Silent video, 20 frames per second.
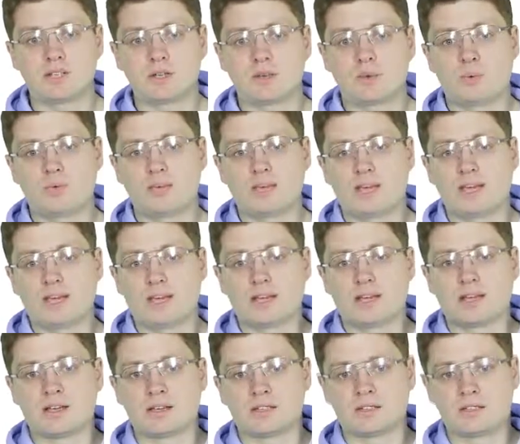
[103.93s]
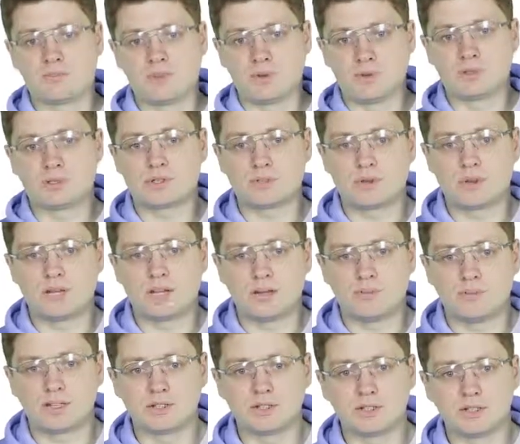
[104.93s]
So we take the first two
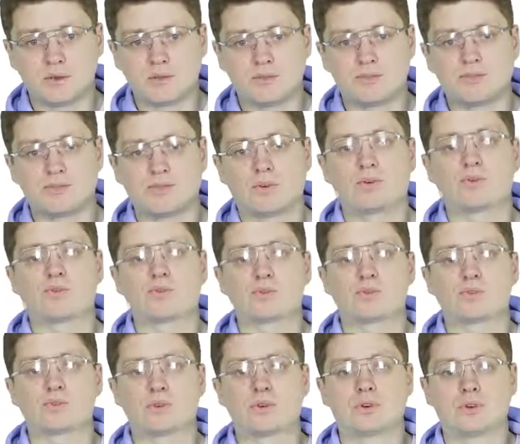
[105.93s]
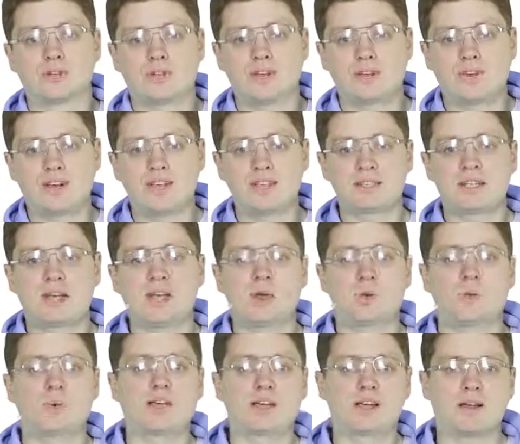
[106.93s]
elements of two sorted arrays,
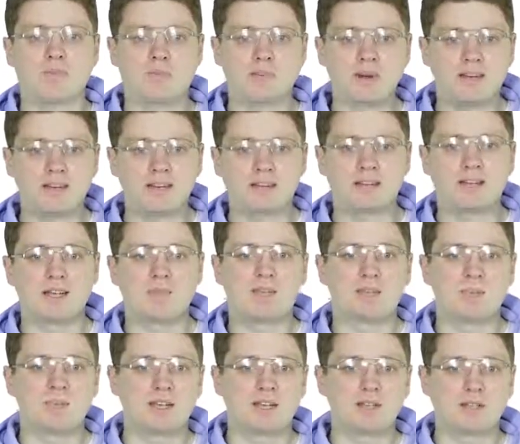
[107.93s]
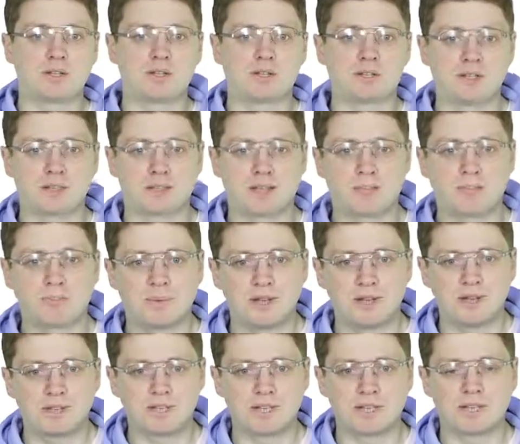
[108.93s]
we compare them, and based on this
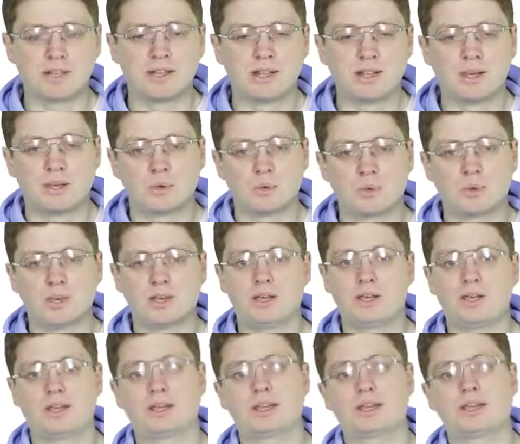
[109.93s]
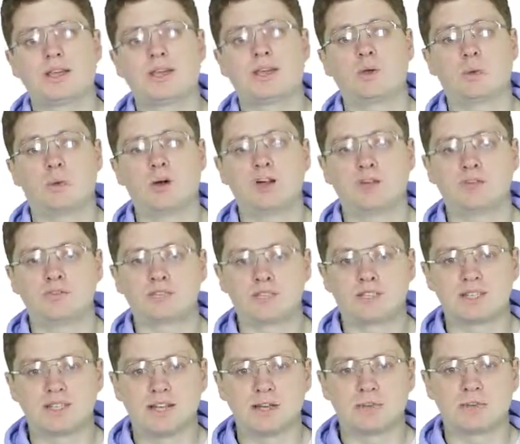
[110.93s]
comparison, we take one of
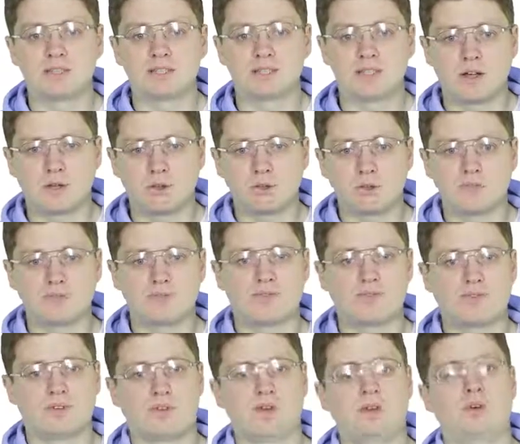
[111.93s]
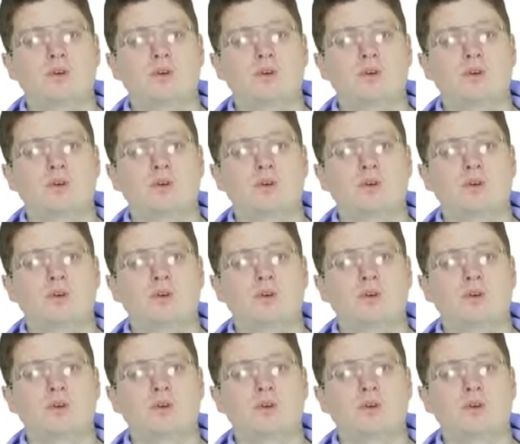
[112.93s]
these elements out of